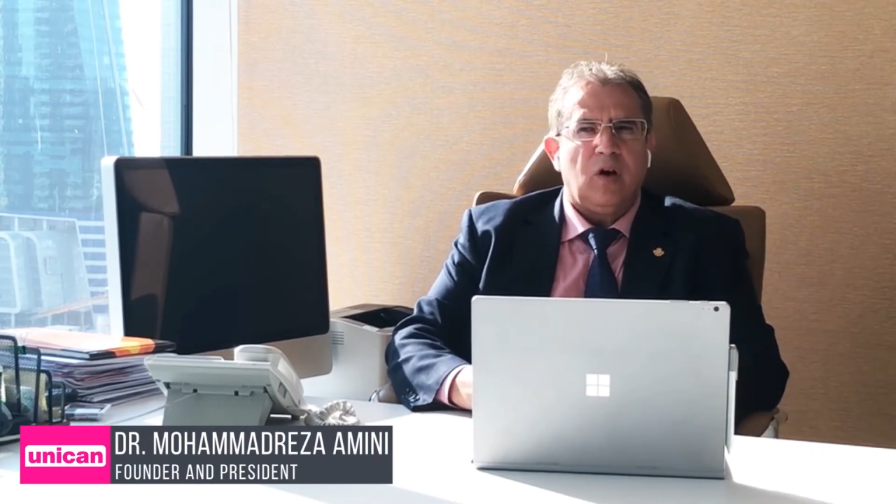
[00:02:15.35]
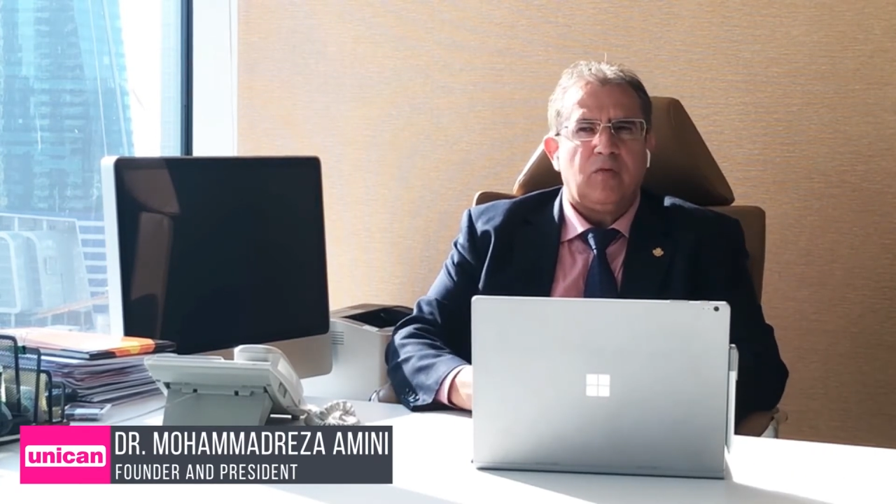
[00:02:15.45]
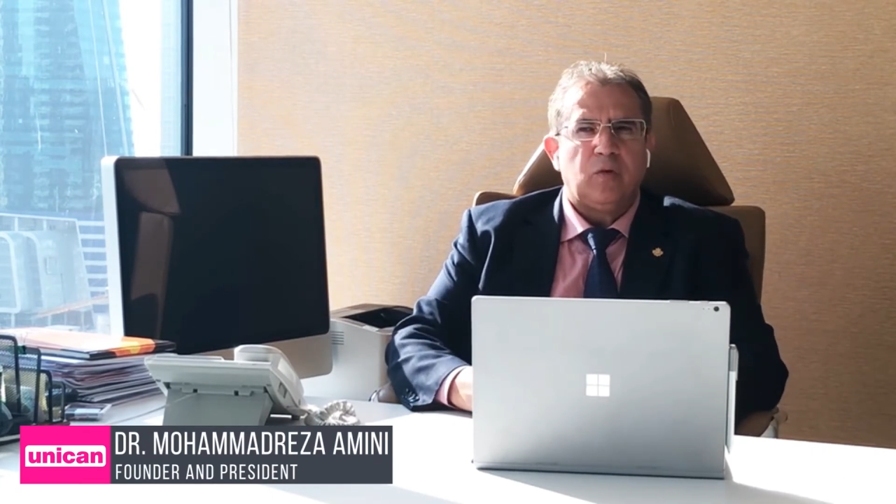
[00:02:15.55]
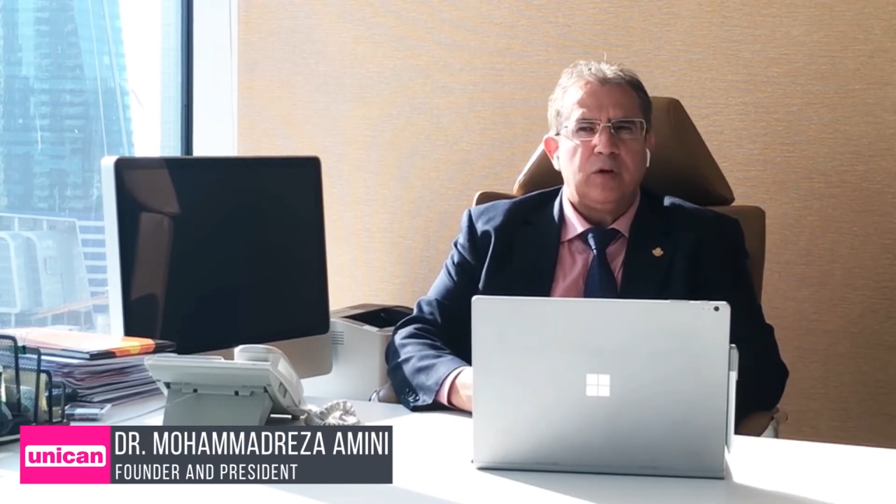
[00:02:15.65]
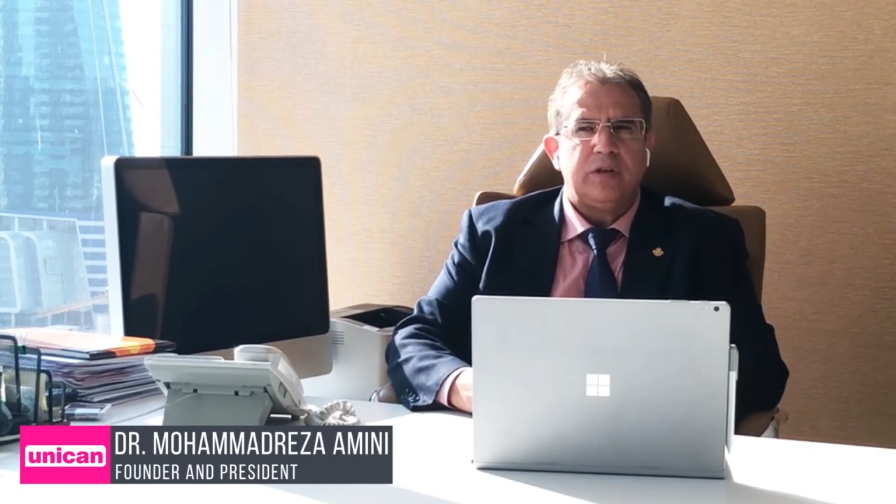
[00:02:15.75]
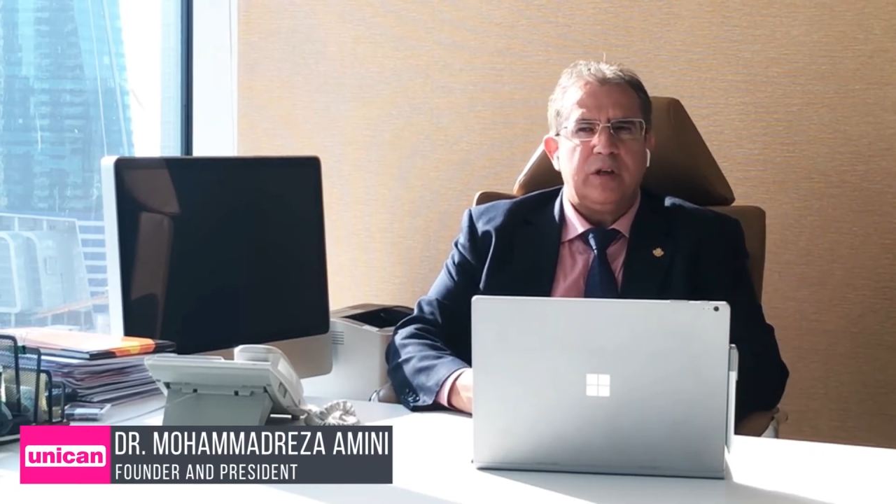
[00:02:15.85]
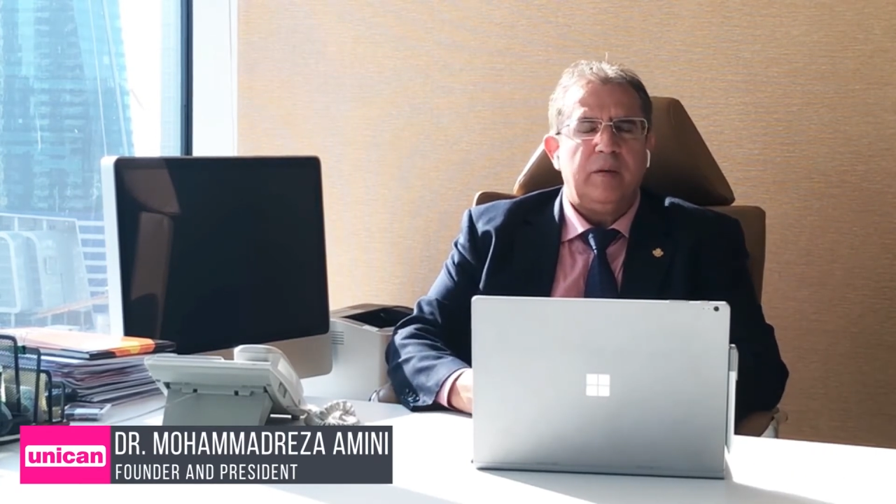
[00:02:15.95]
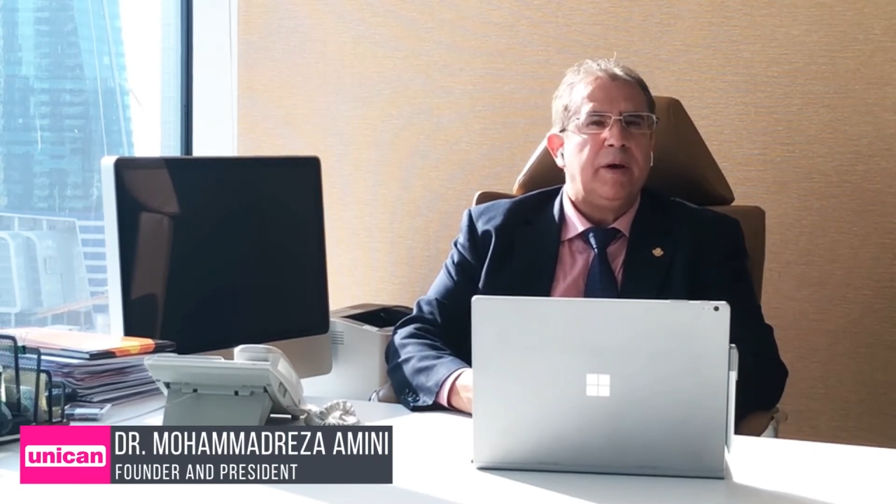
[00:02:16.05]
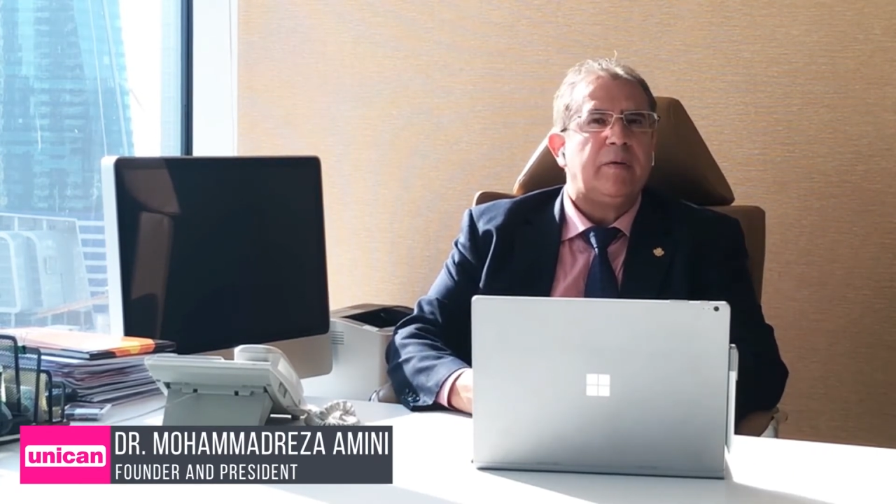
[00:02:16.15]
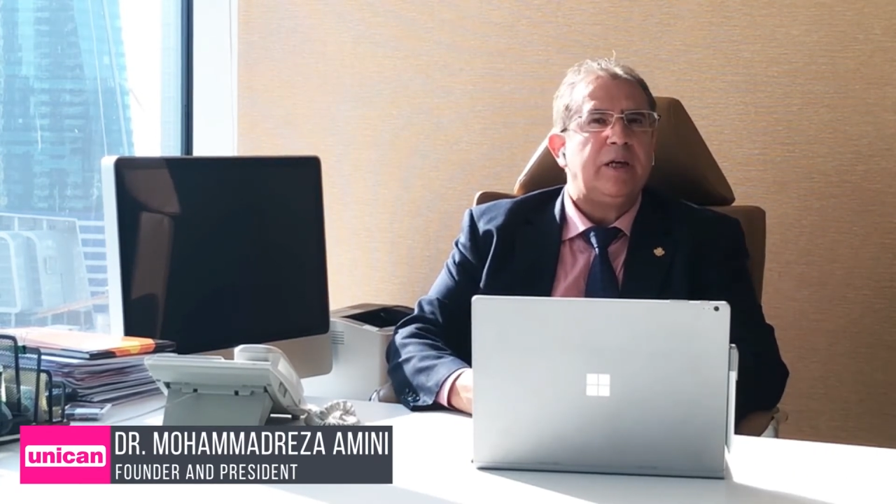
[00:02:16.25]
of course,
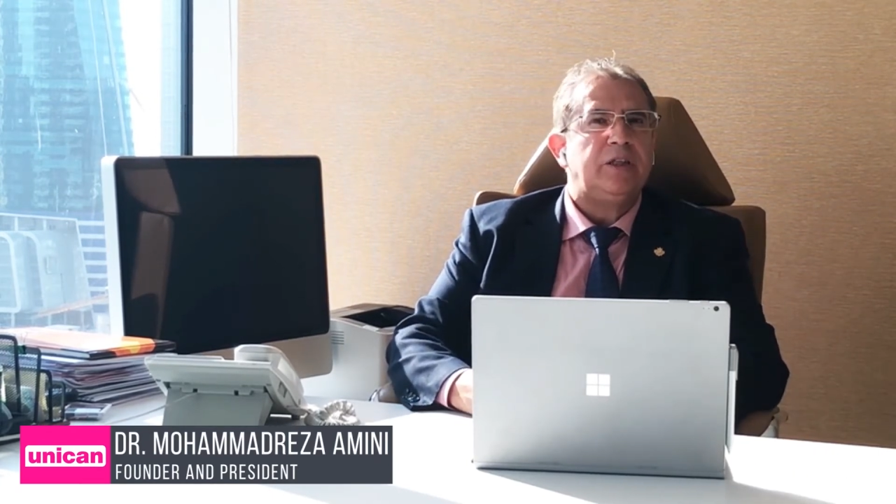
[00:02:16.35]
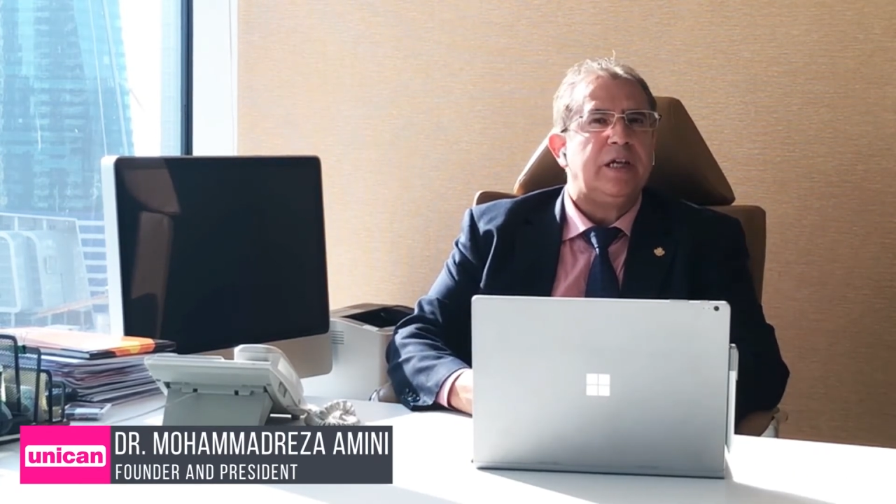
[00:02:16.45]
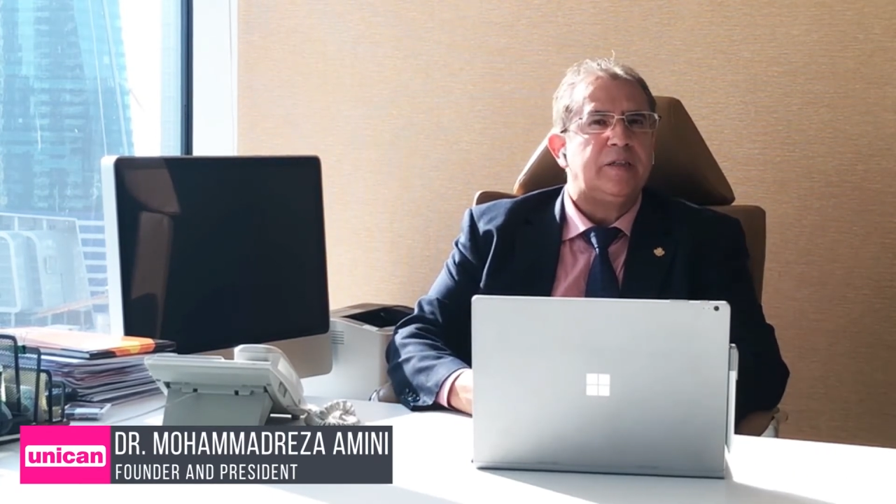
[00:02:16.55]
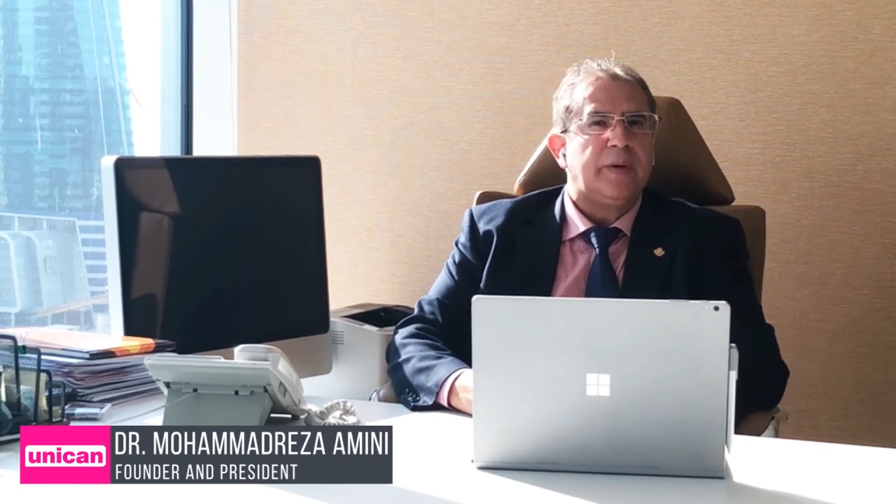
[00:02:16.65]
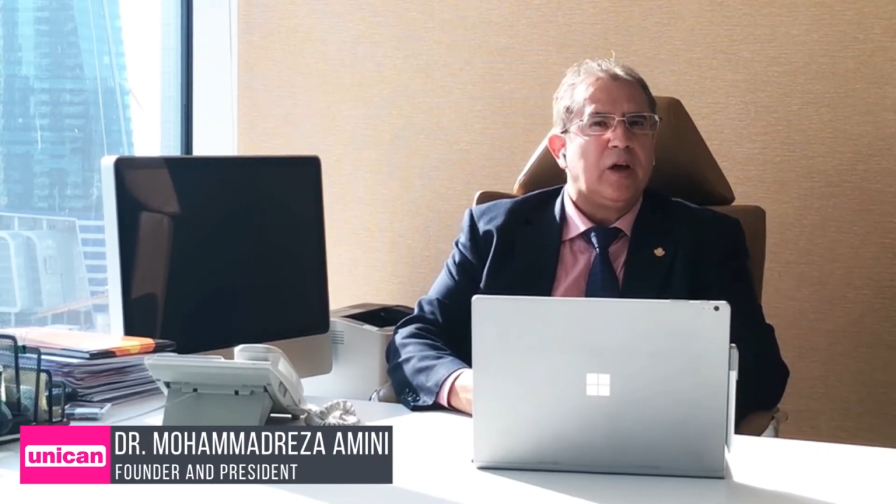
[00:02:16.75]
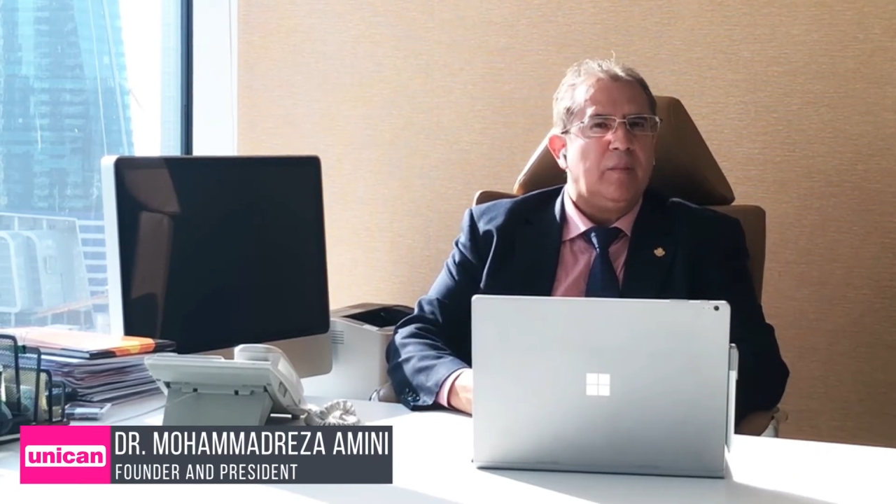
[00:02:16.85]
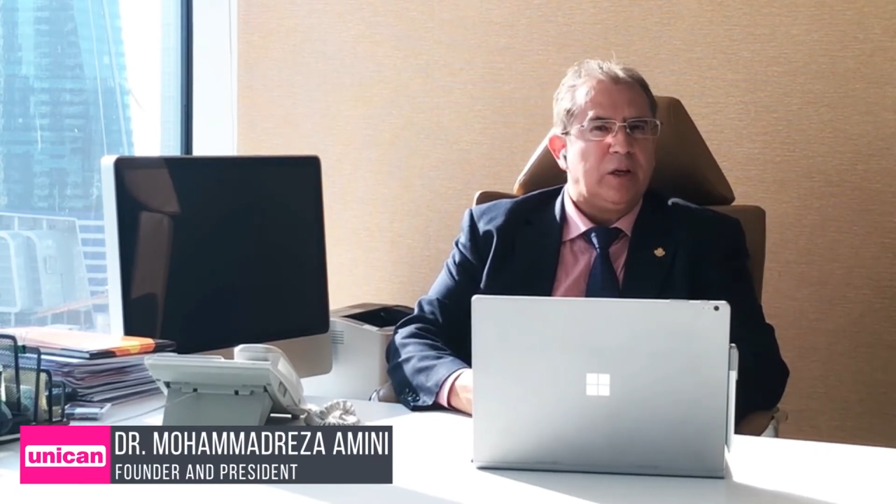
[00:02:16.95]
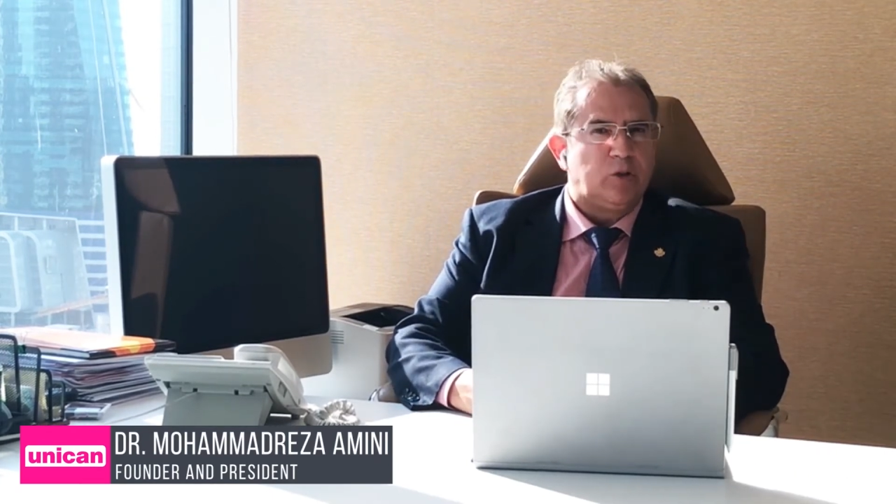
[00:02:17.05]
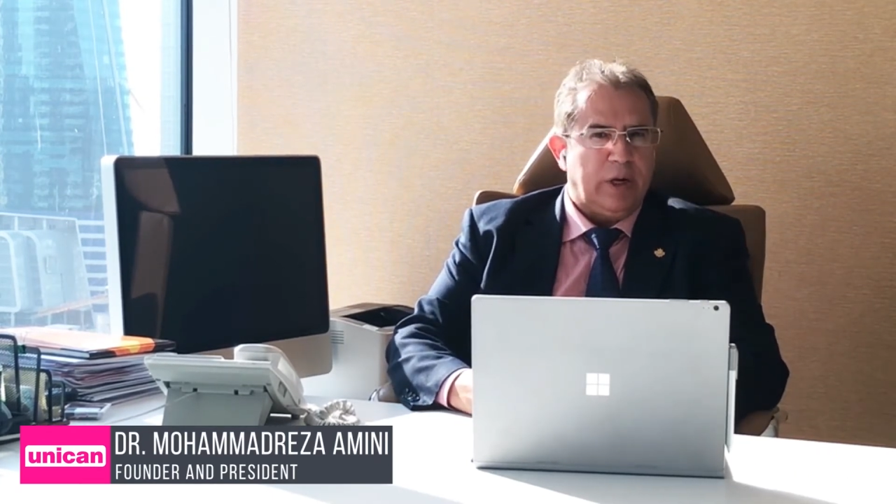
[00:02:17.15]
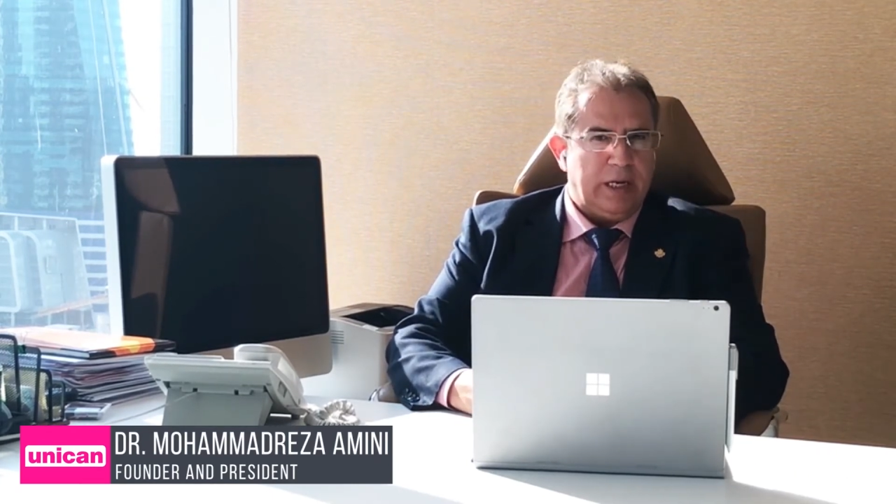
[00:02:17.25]
immigration has become a
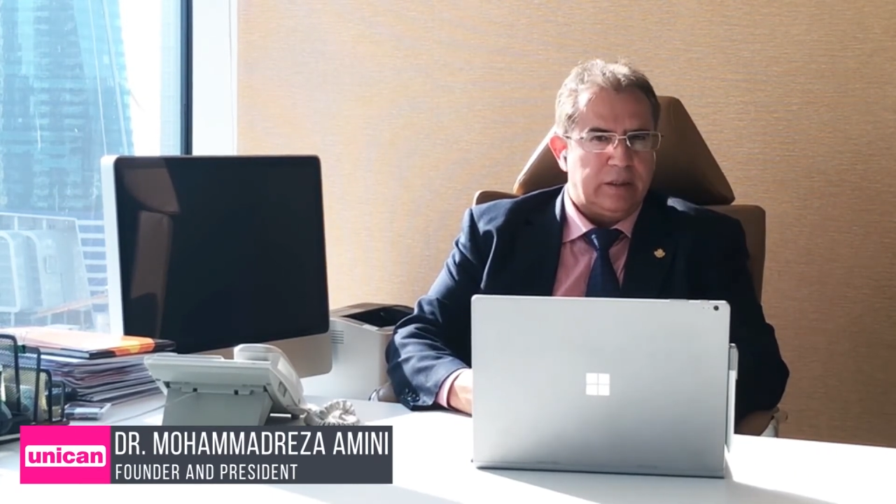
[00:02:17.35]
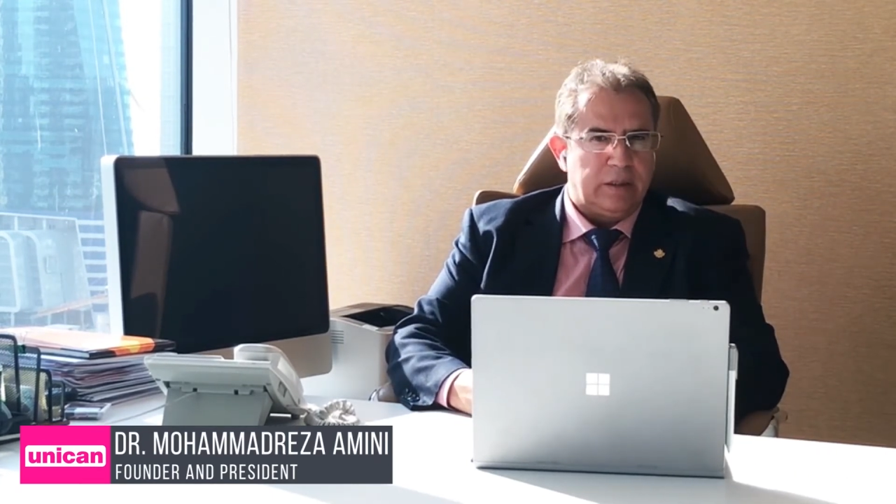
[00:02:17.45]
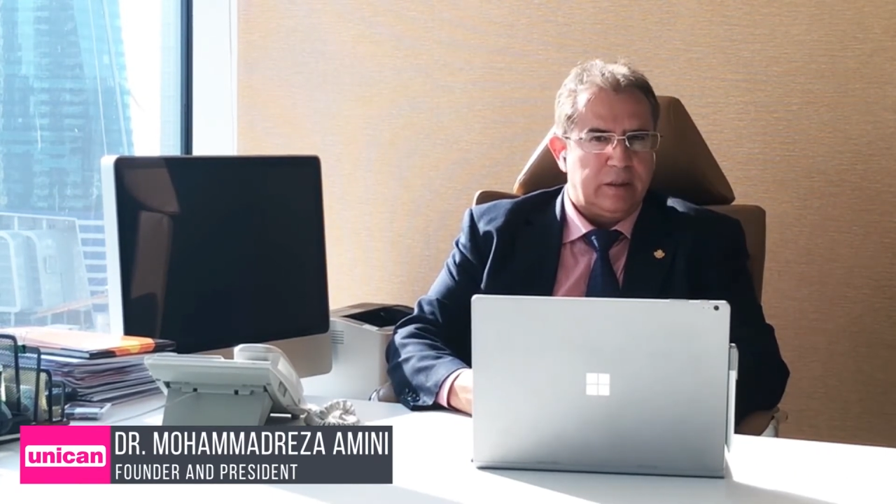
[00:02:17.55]
trend,